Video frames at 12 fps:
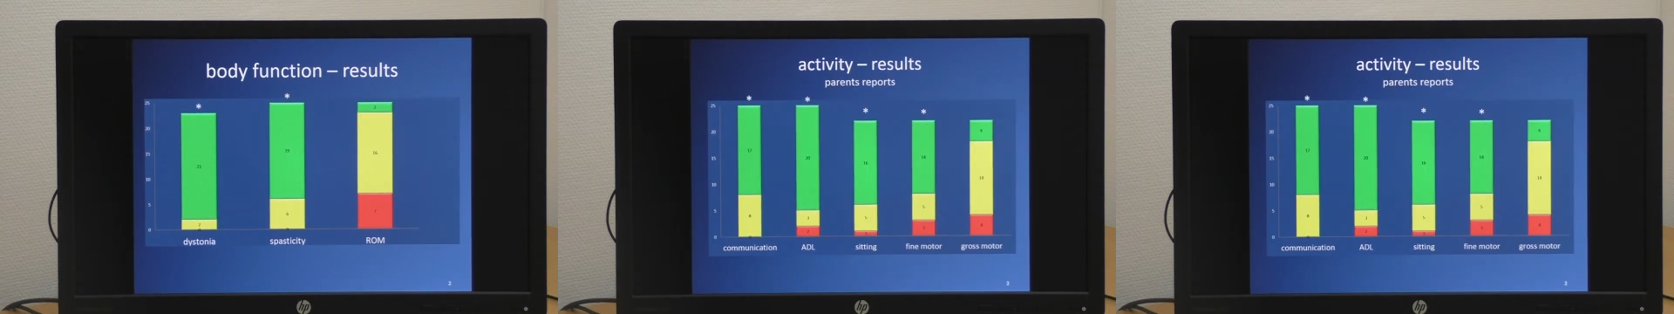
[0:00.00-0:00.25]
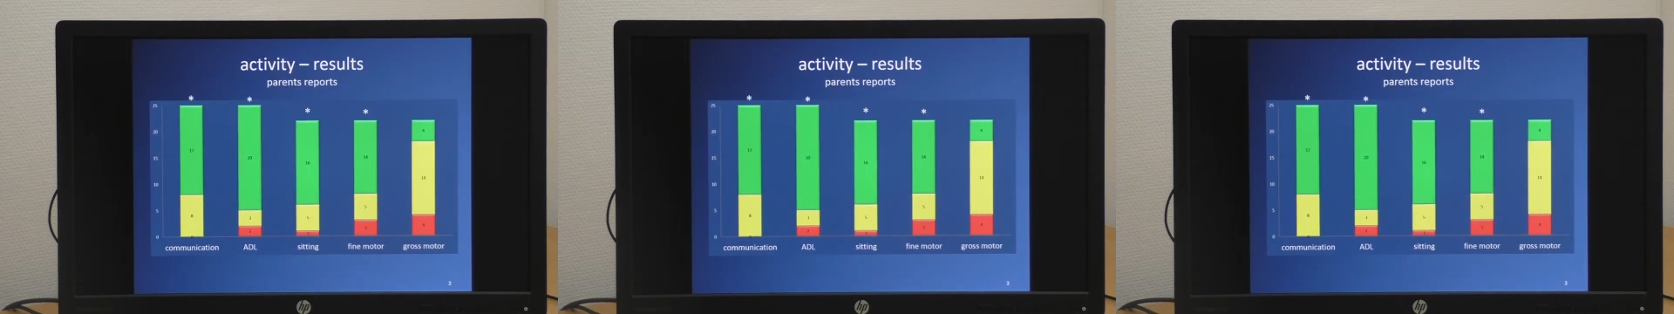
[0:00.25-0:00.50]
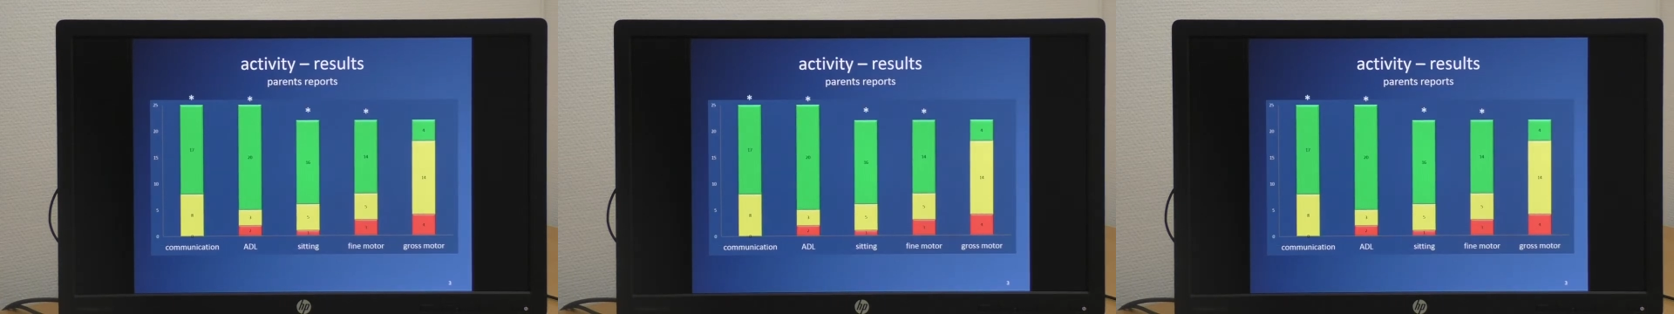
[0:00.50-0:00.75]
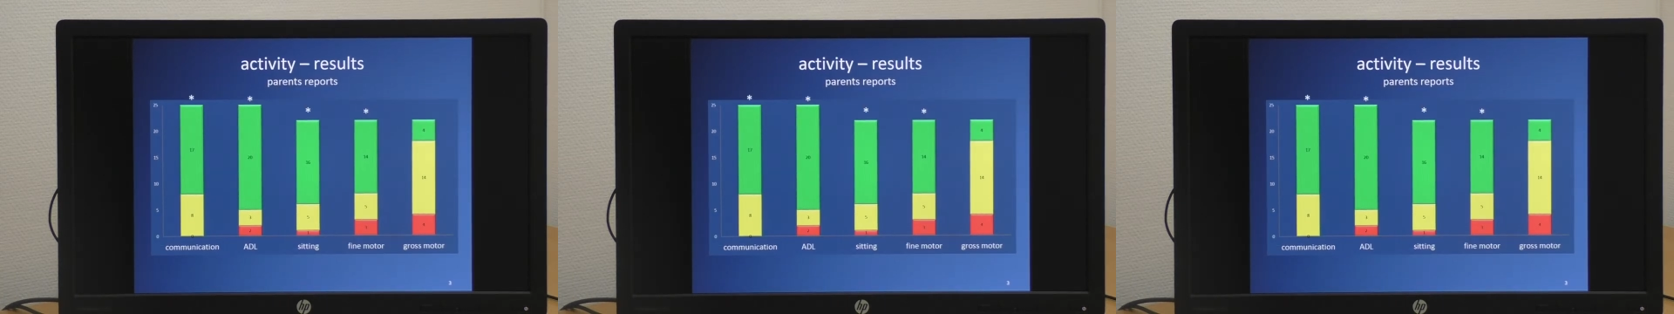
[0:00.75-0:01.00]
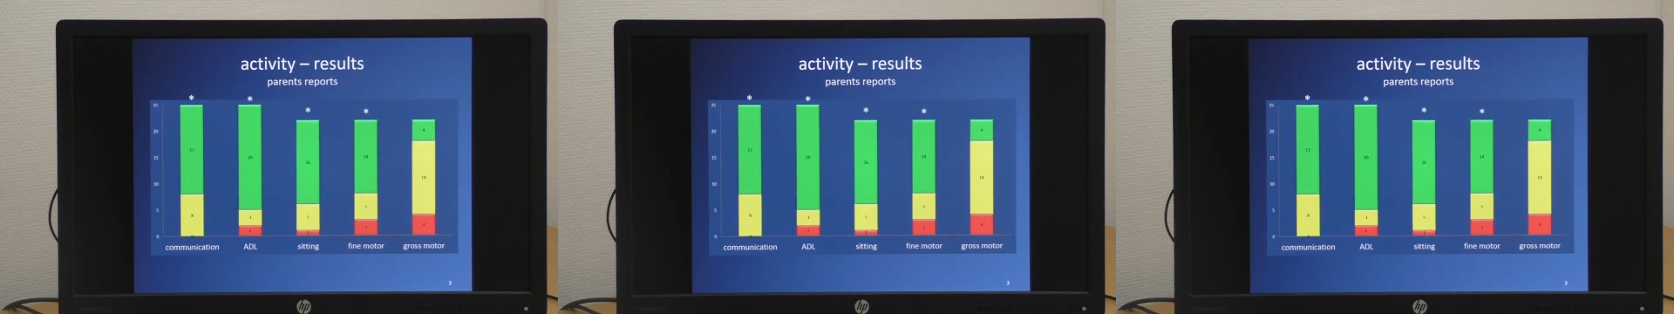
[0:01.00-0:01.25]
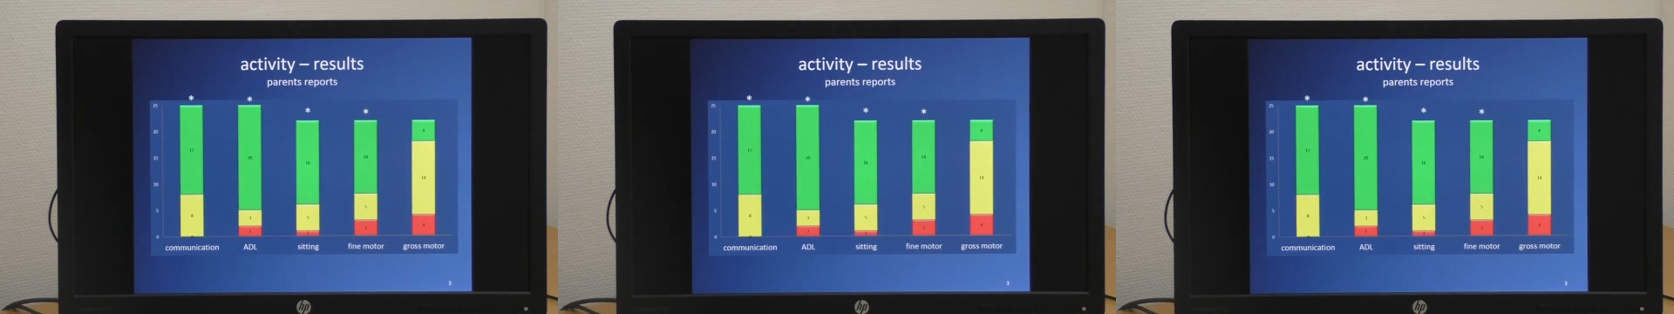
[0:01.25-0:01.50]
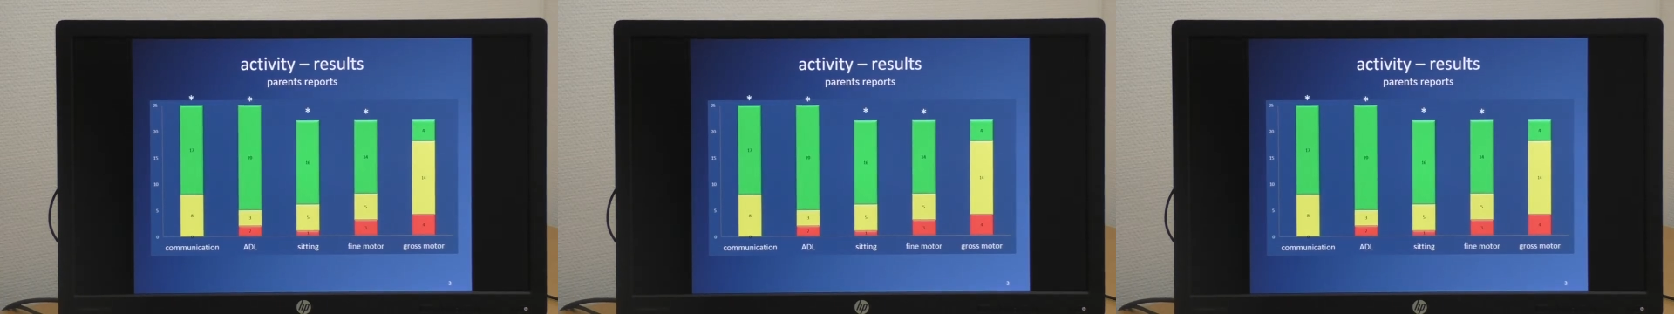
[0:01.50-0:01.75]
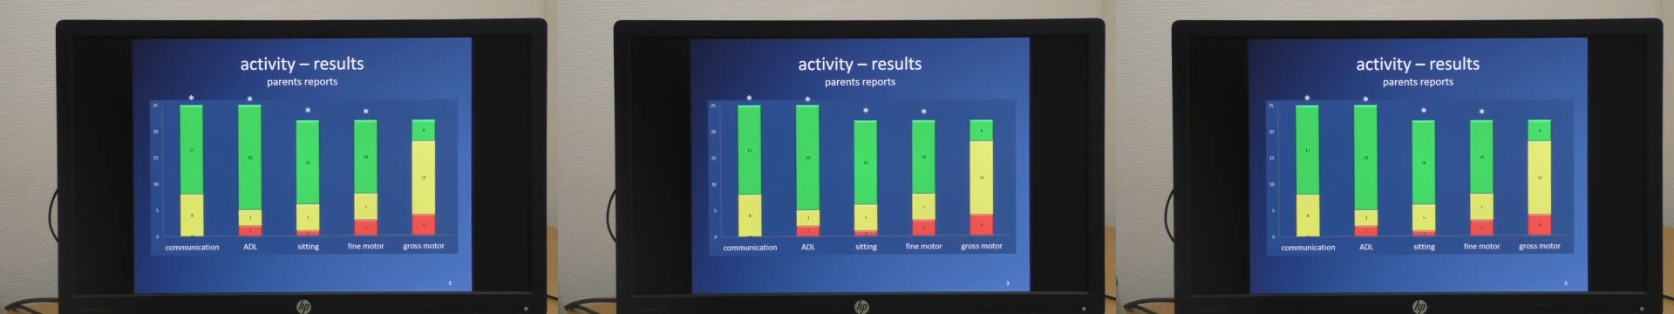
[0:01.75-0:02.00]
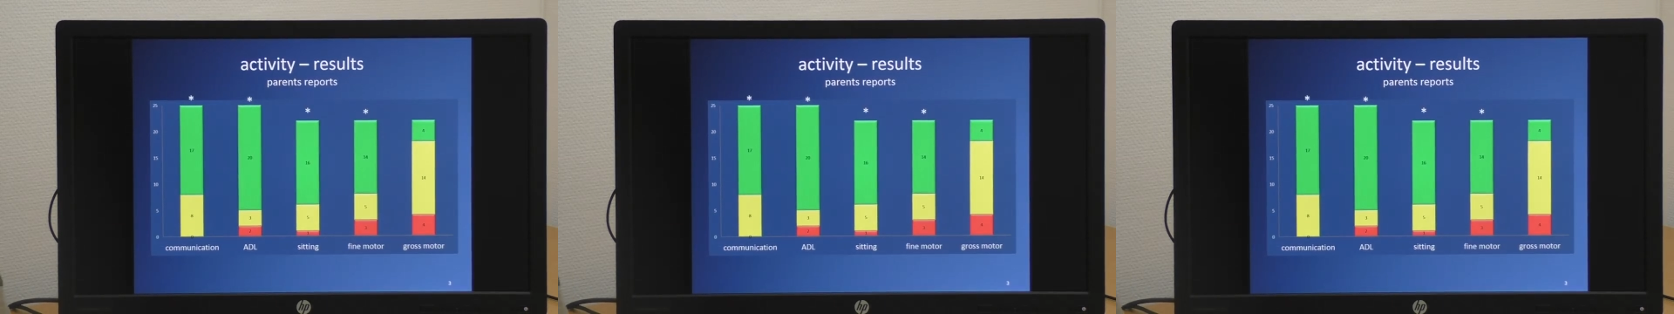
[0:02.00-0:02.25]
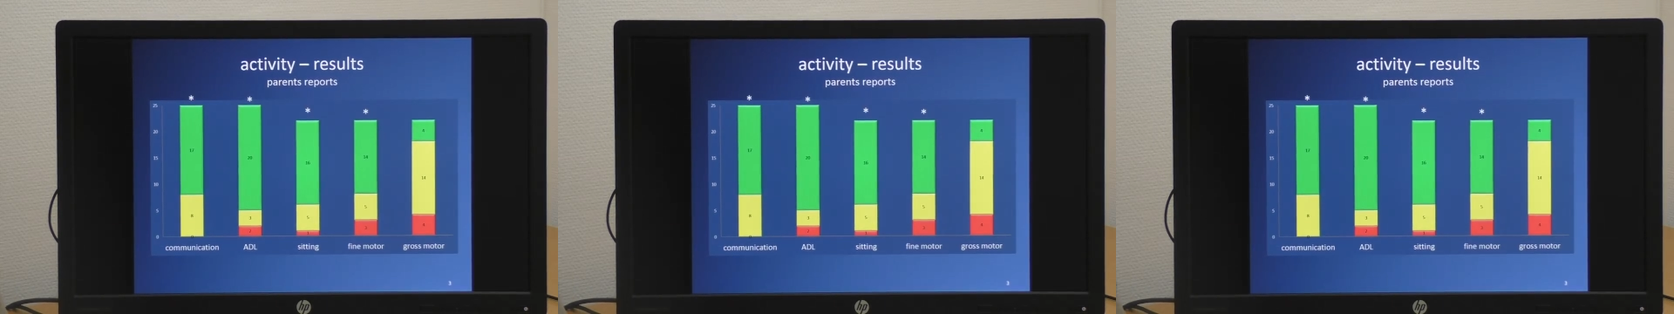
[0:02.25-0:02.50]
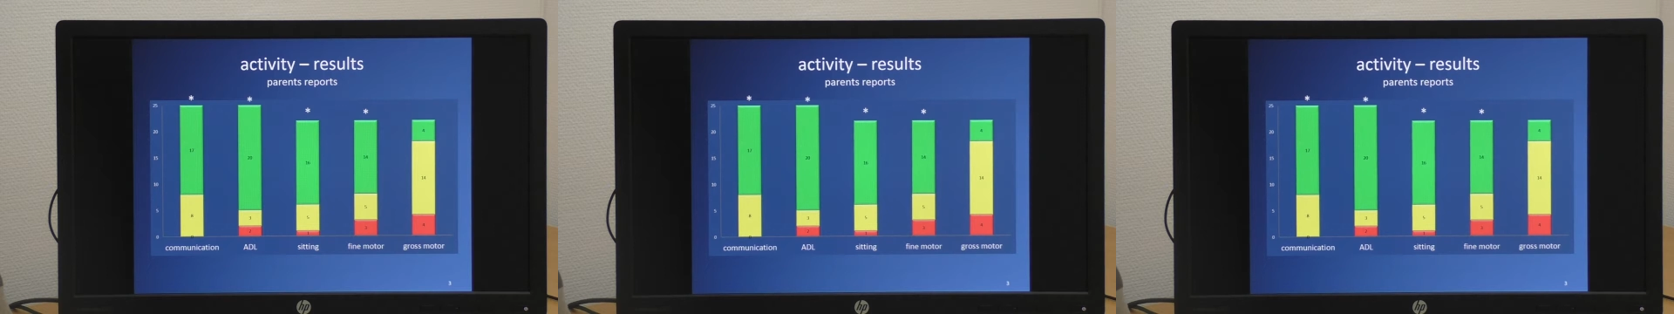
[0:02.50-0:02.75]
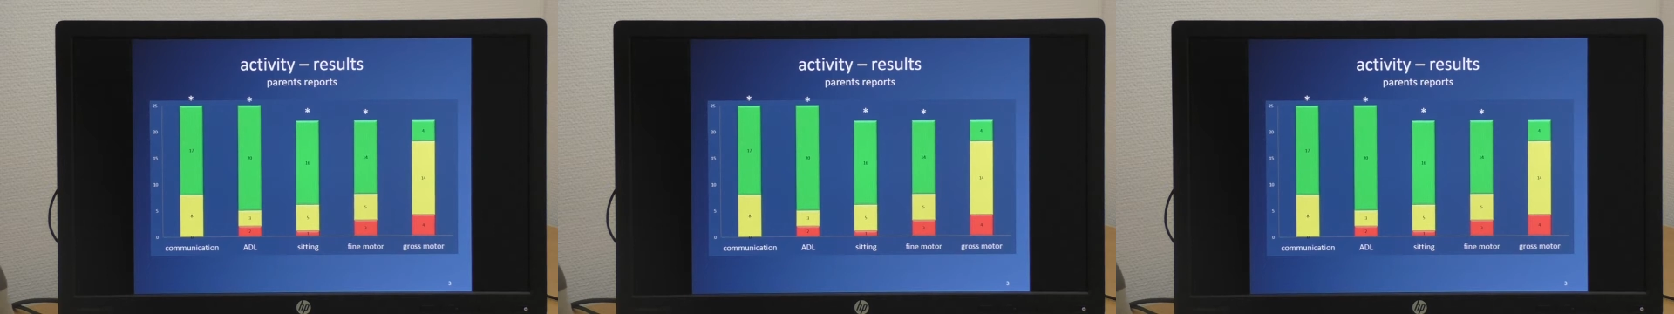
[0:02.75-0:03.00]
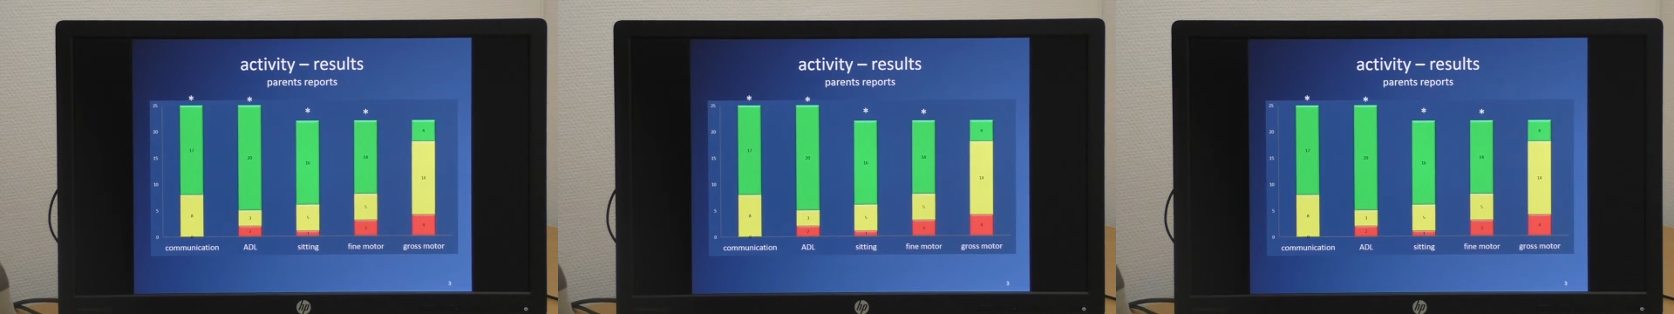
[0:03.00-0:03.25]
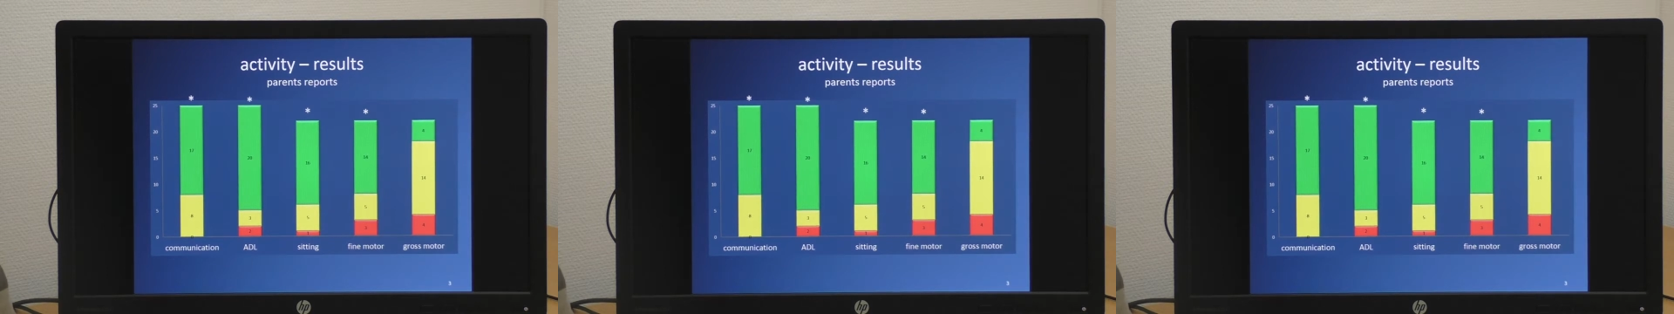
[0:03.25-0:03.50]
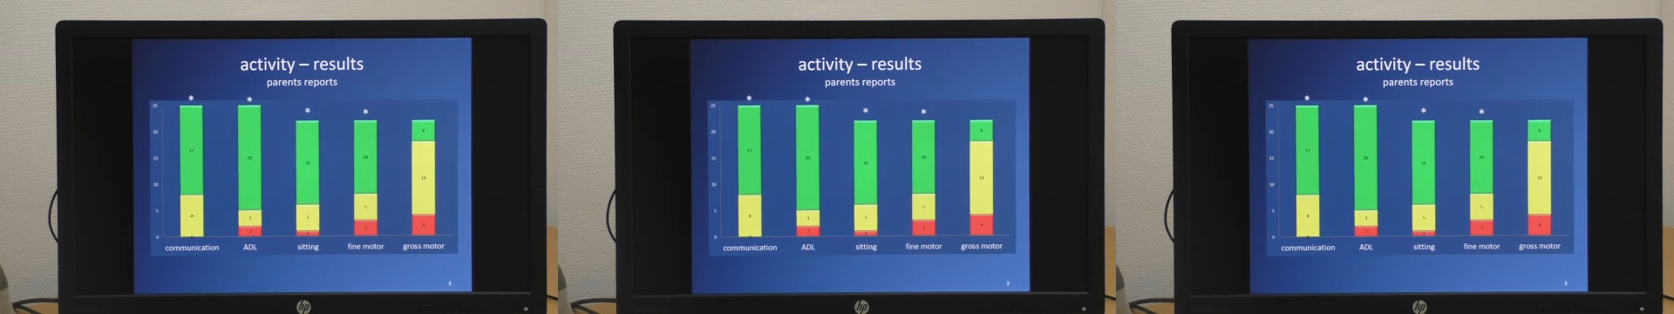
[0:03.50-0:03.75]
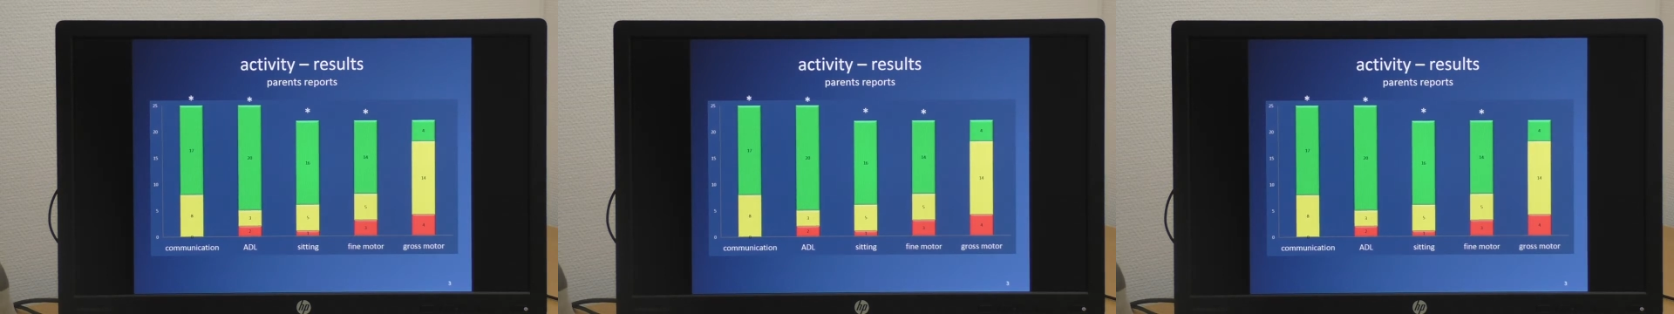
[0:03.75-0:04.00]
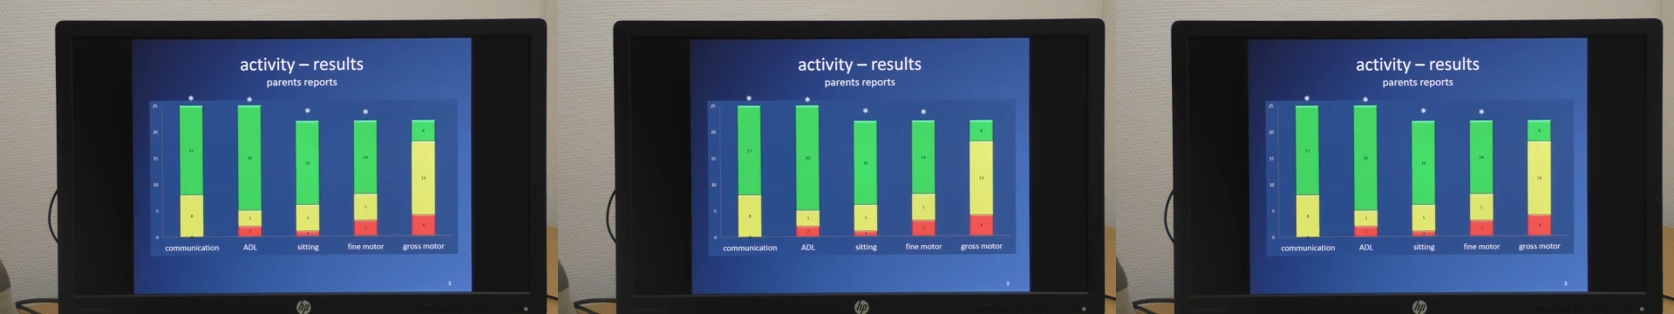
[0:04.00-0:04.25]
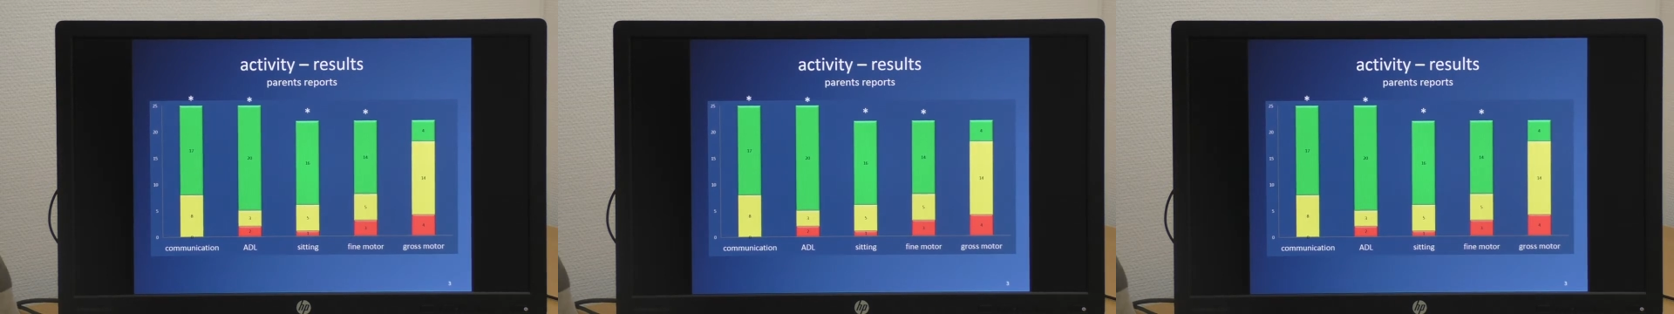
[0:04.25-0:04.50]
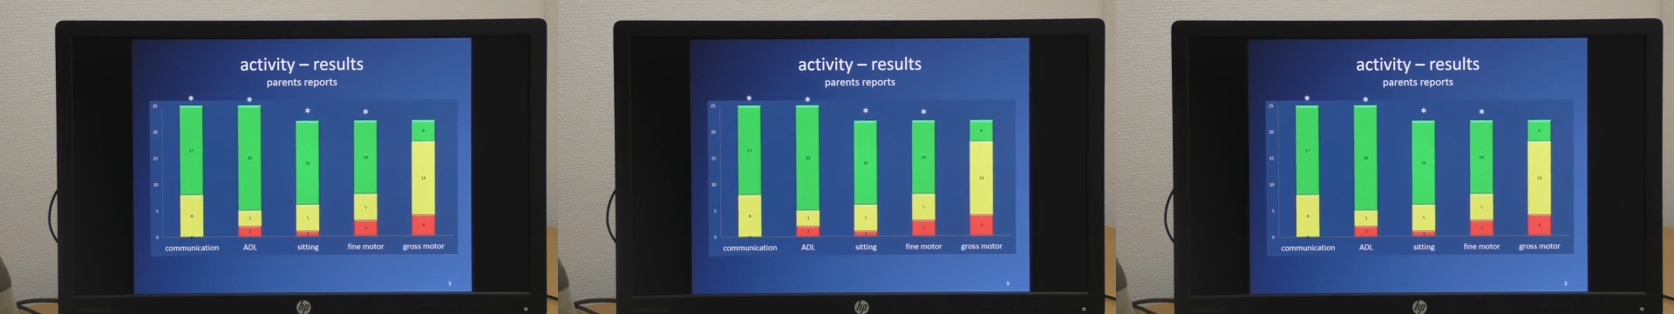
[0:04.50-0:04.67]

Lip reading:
[unreadable: no face in view]